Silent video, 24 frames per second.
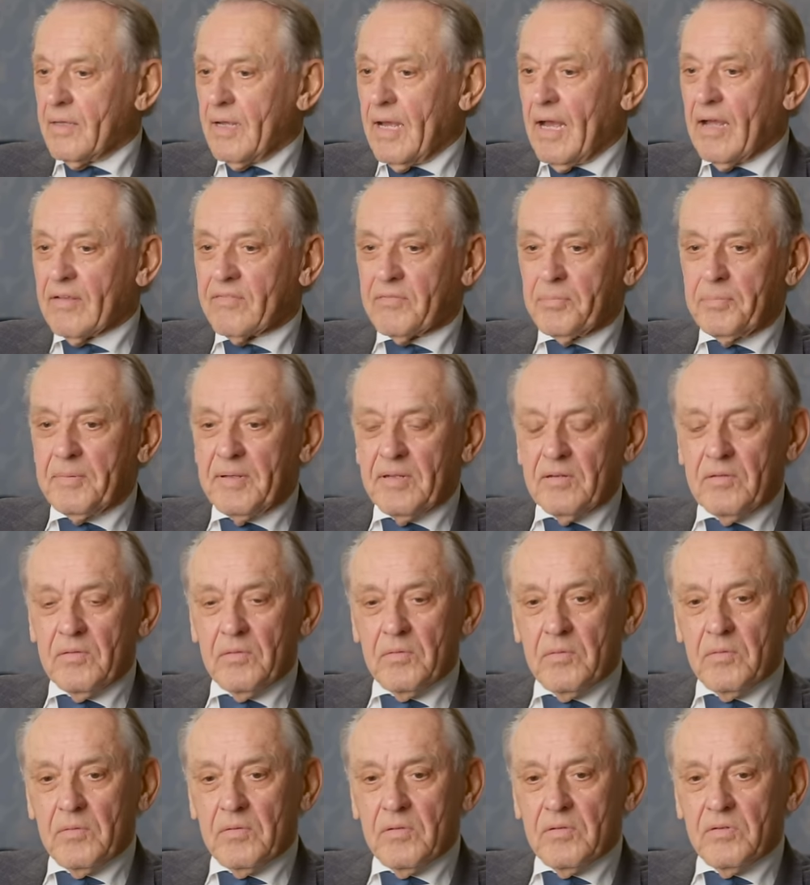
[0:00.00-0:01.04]
asked me
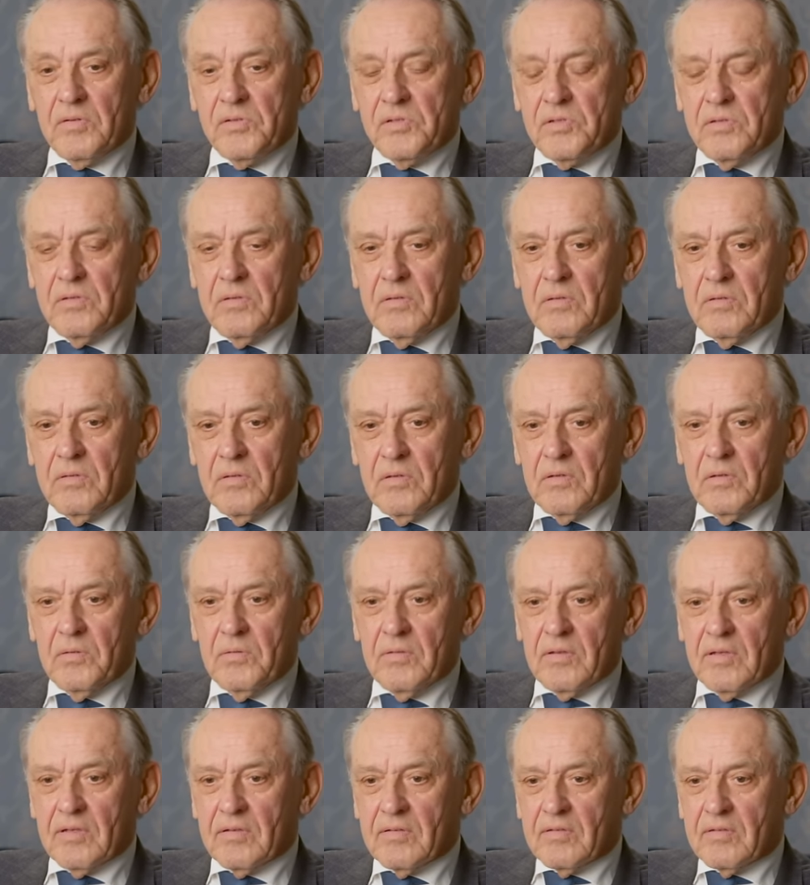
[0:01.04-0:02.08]
to do
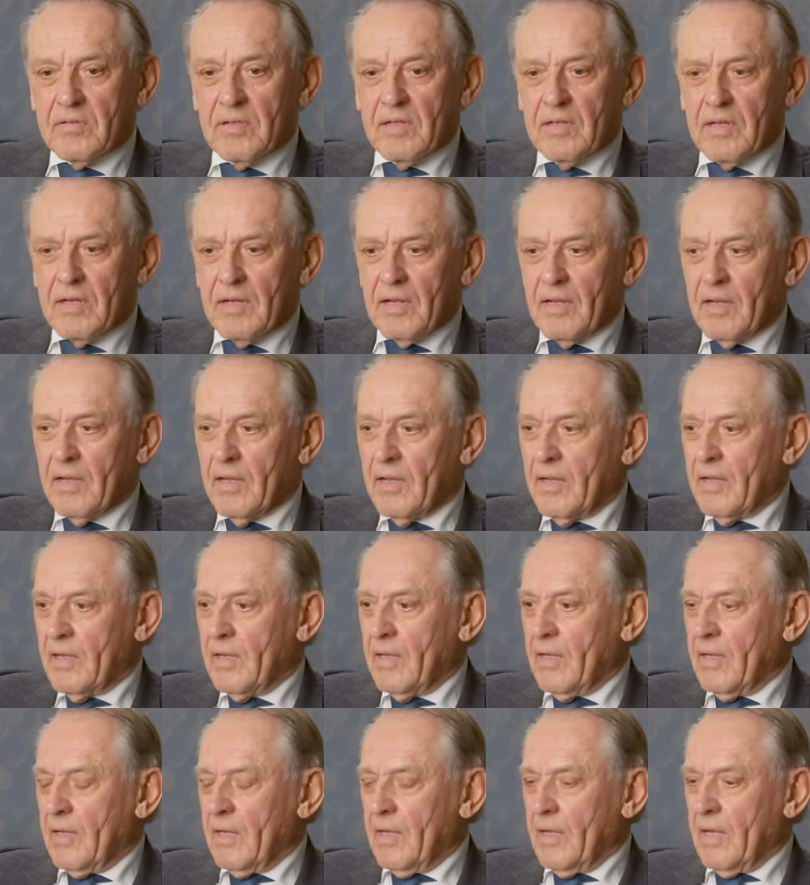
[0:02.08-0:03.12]
this. And
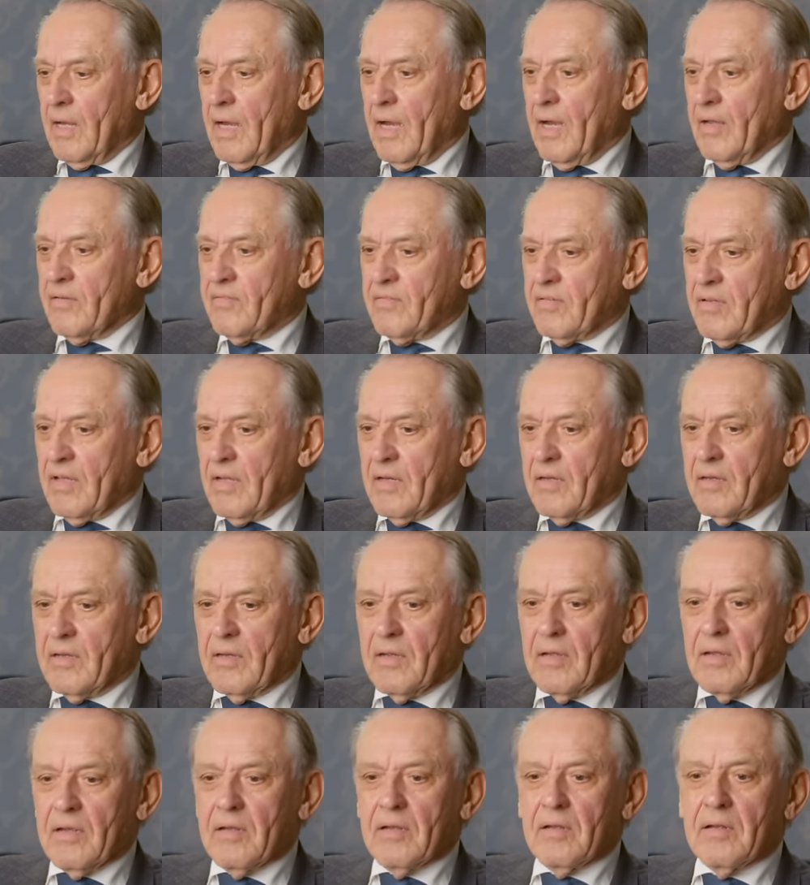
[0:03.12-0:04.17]
I said,
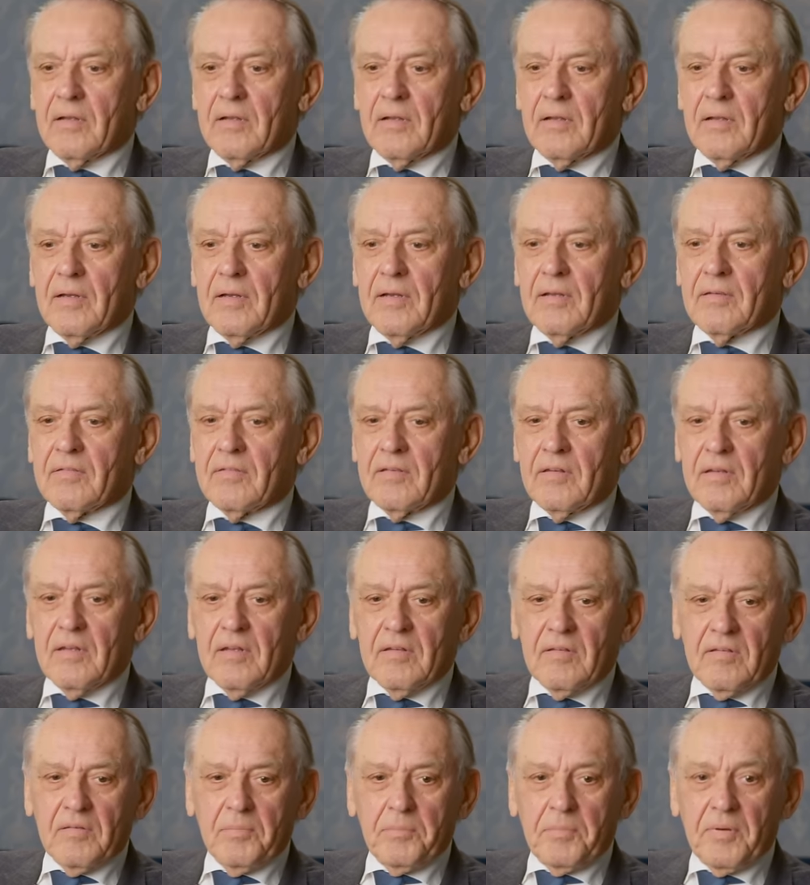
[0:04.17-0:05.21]
"Listen,
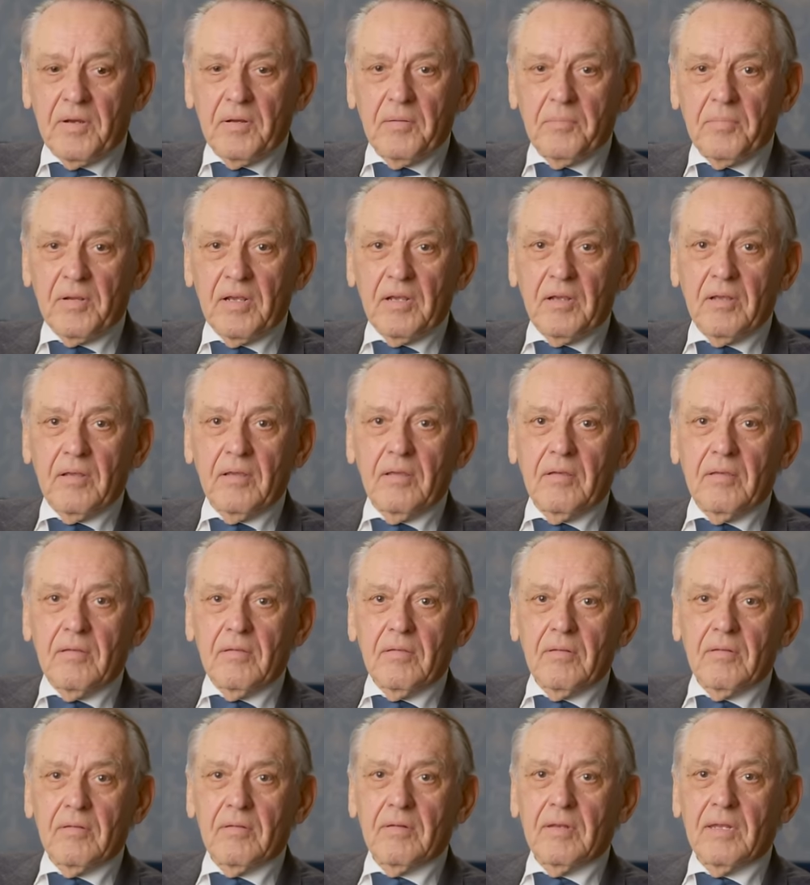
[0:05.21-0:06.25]
it's a pretty big
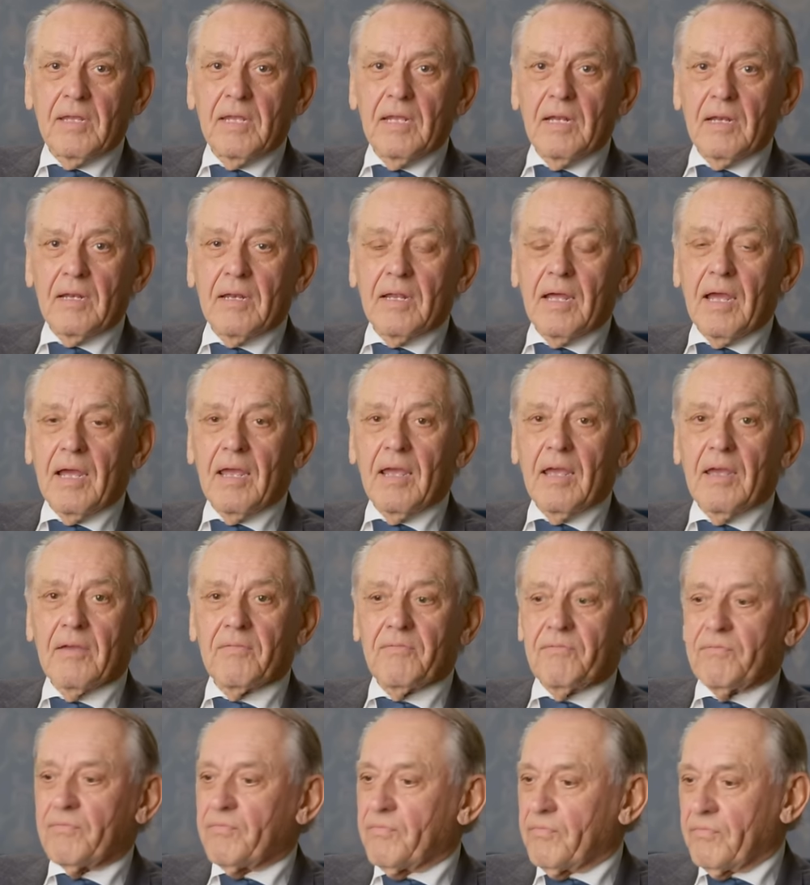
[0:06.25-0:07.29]
deal. I have
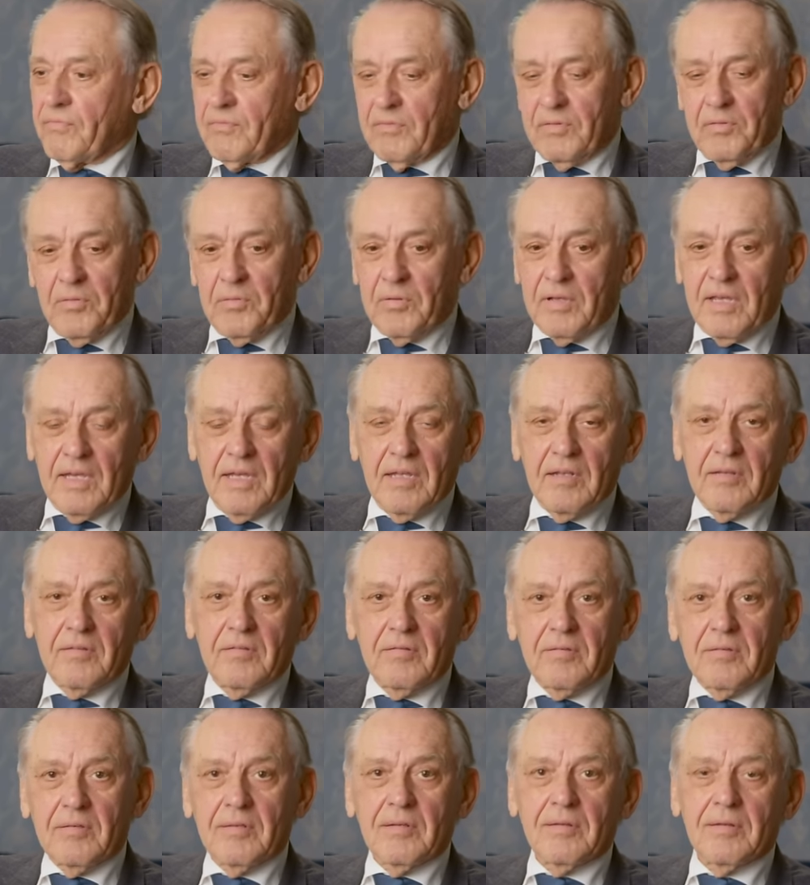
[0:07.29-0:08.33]
two
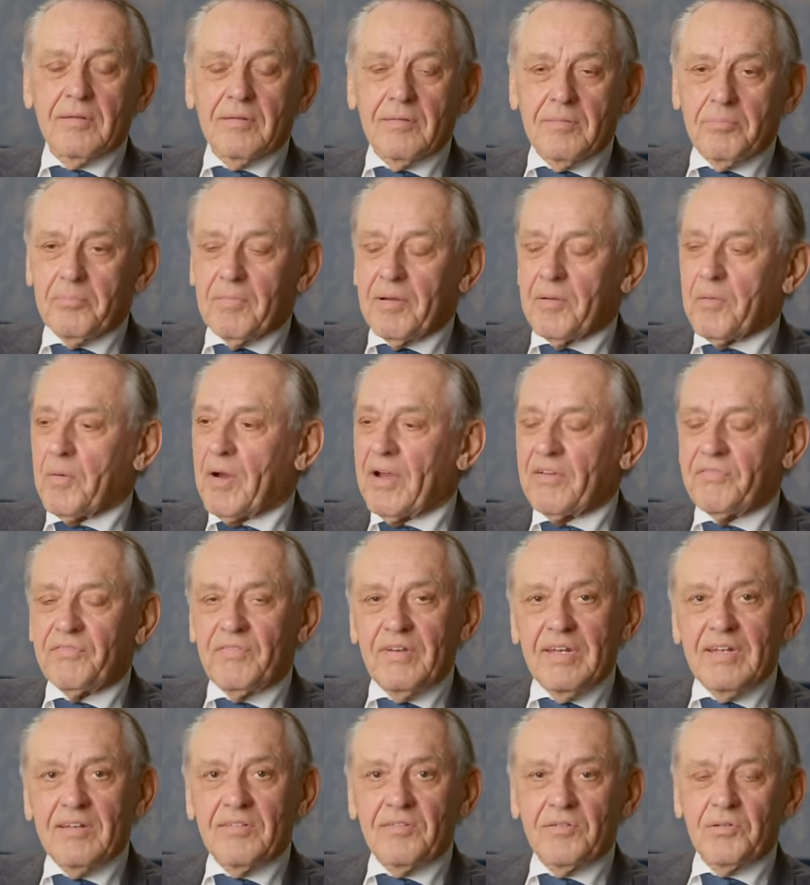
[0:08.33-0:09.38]
kids and my wife
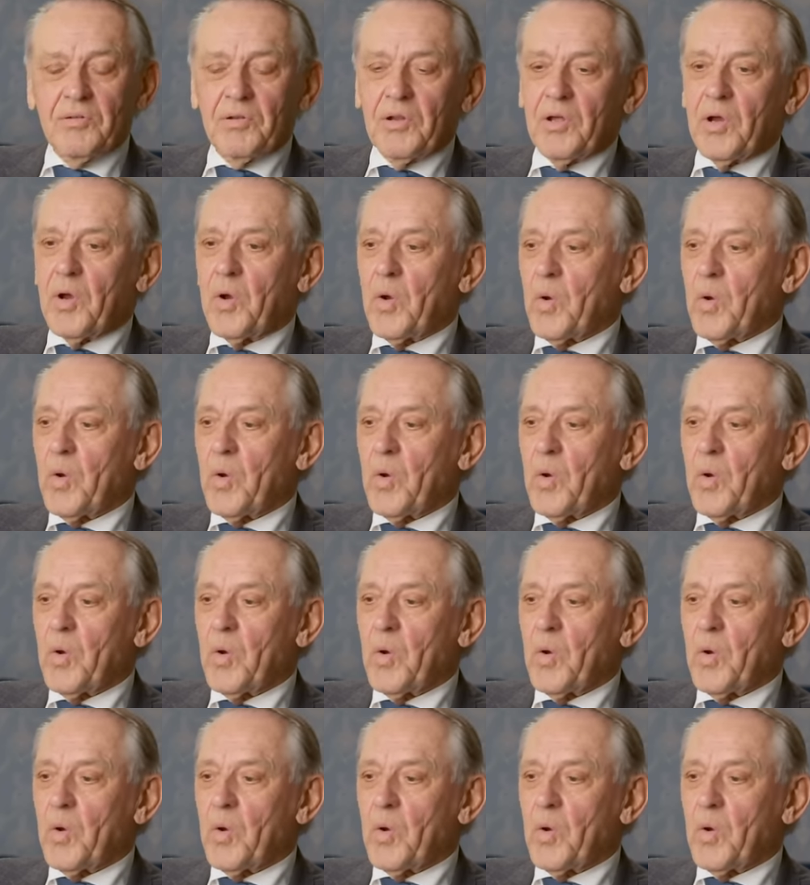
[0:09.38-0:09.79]
needs to know."